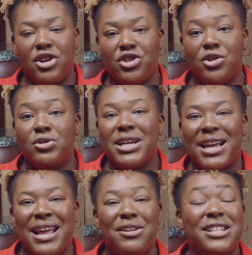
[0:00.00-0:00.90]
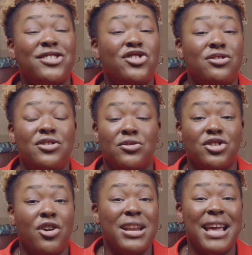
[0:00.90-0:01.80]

So go check it out. It's you know starting